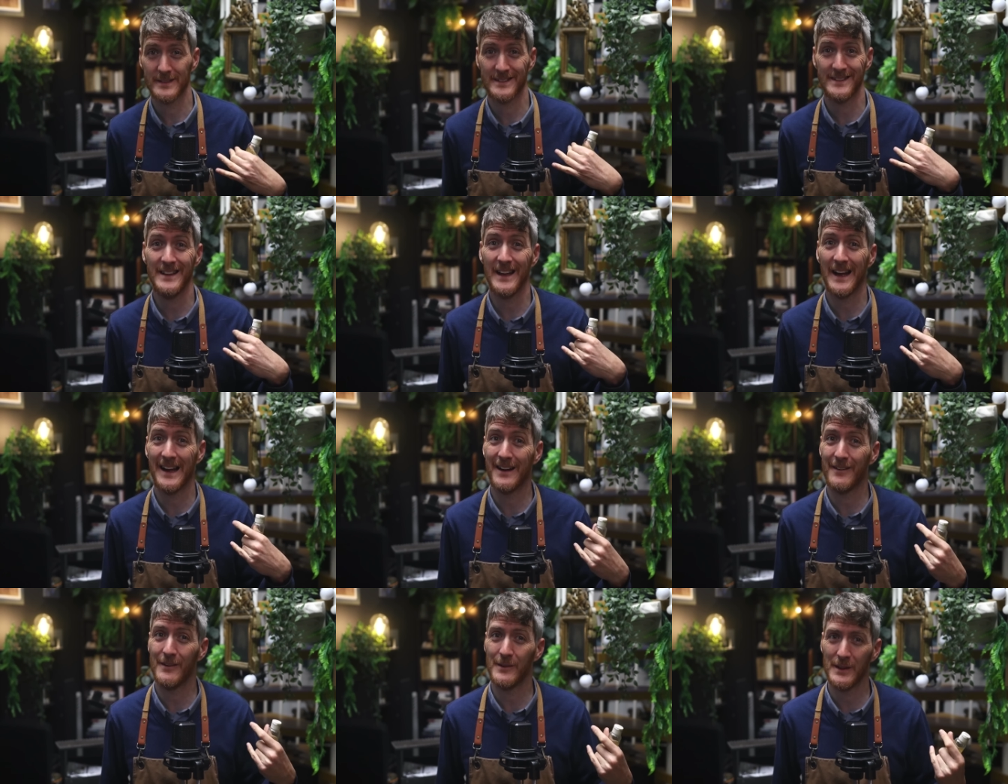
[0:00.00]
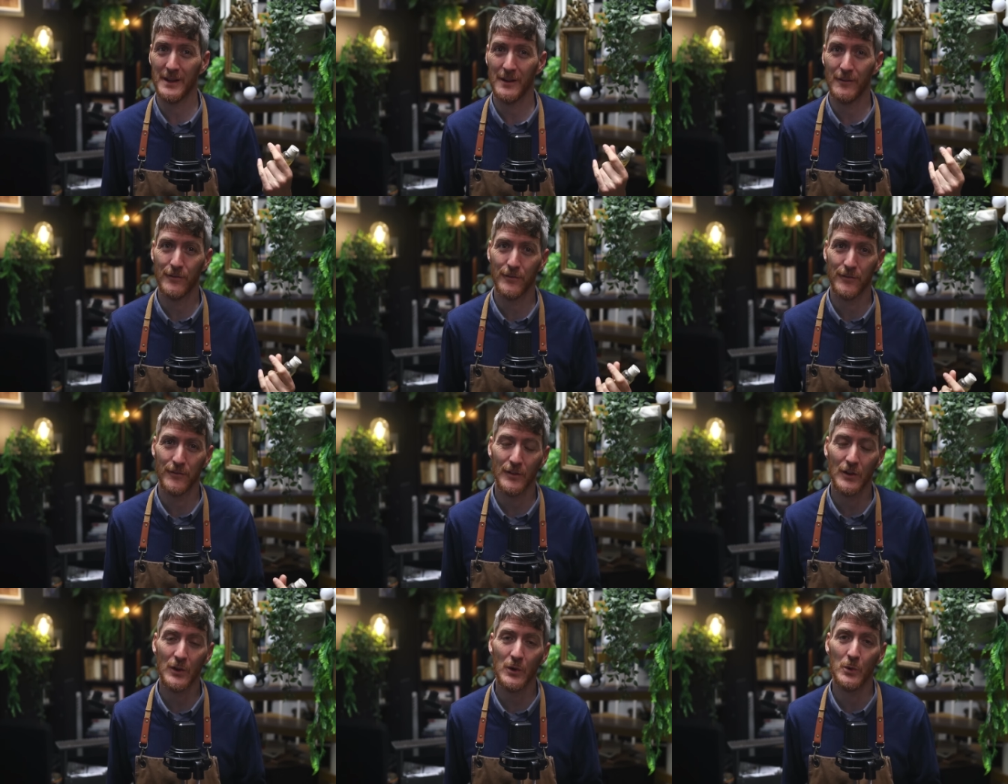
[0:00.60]
see how they
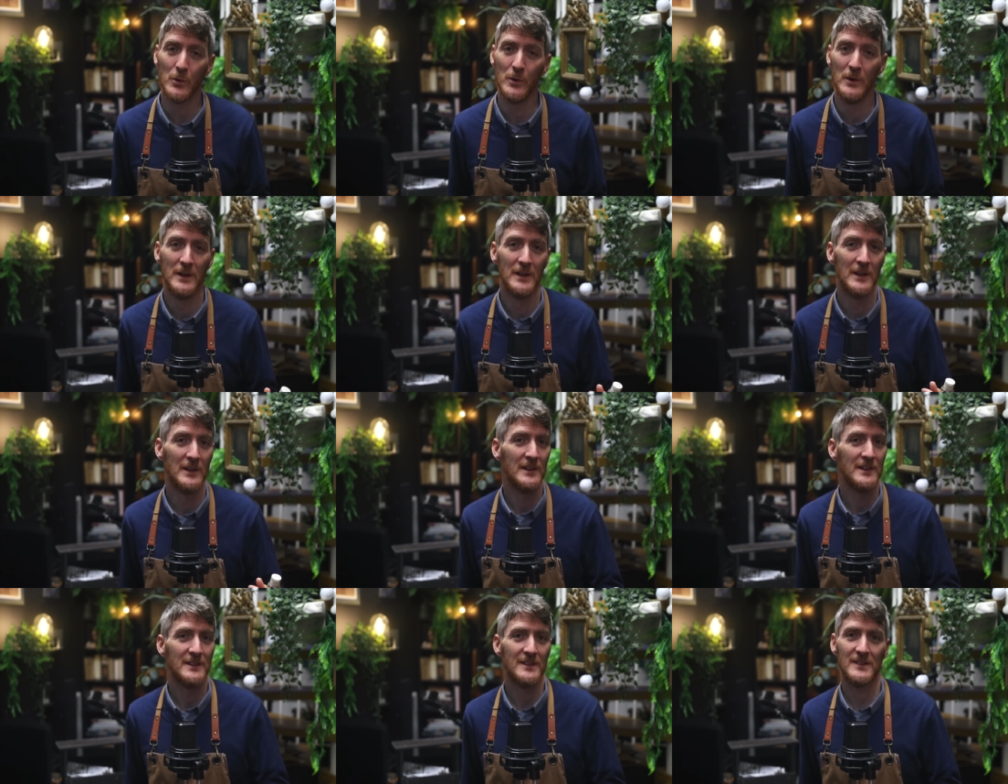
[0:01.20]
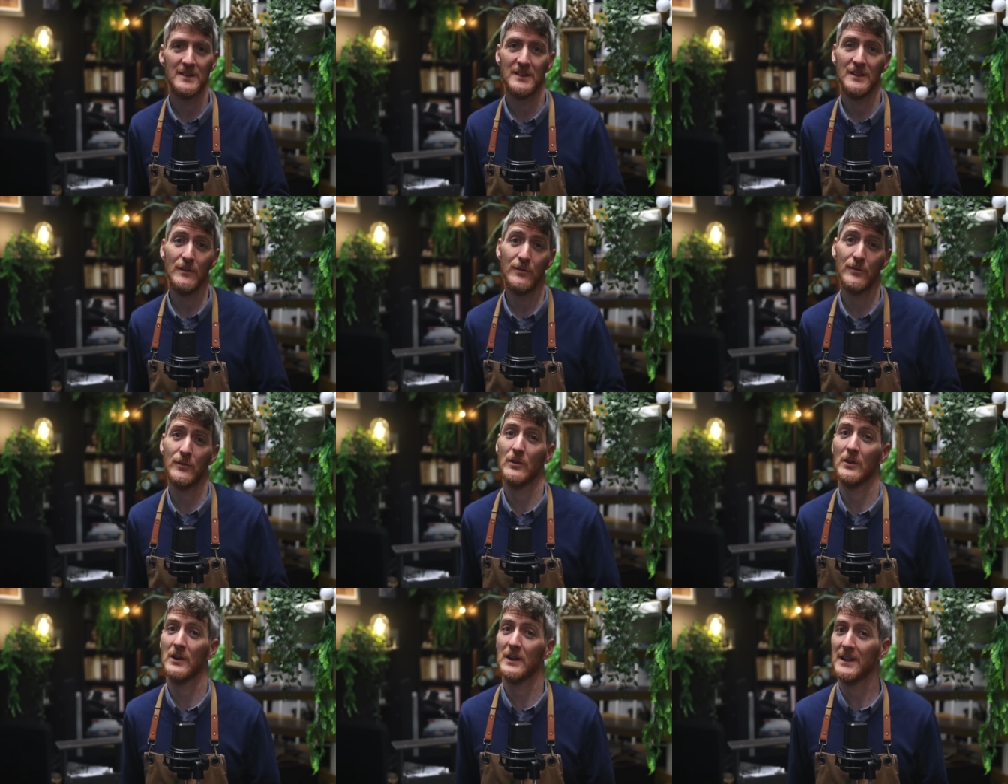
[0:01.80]
flow, see
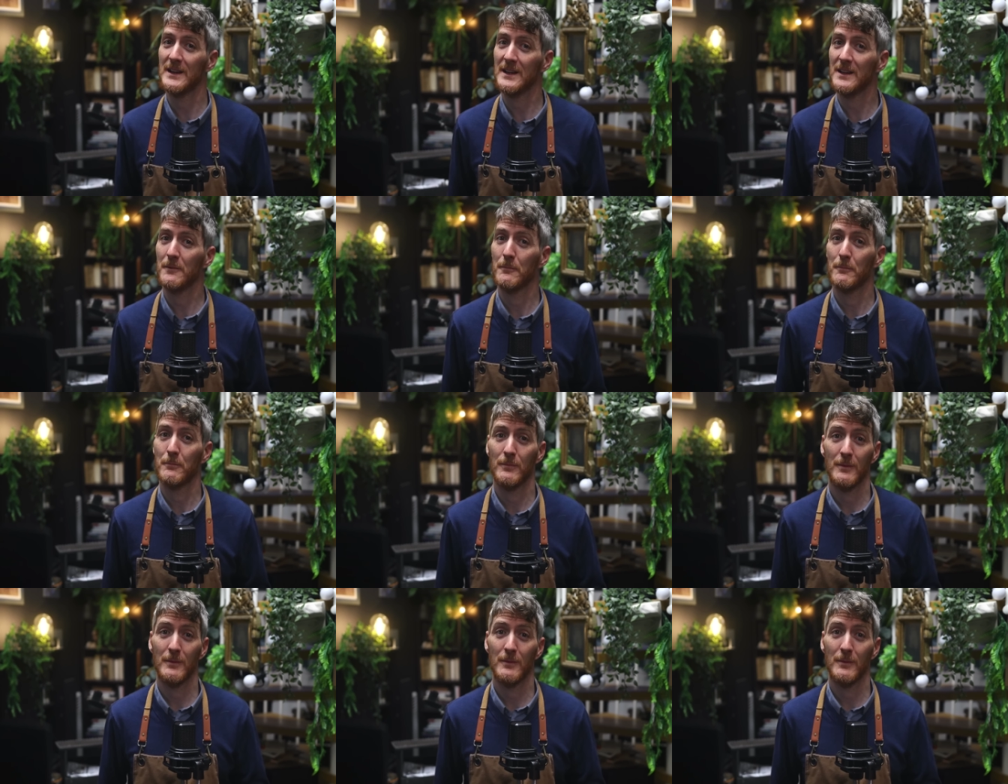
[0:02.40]
if you like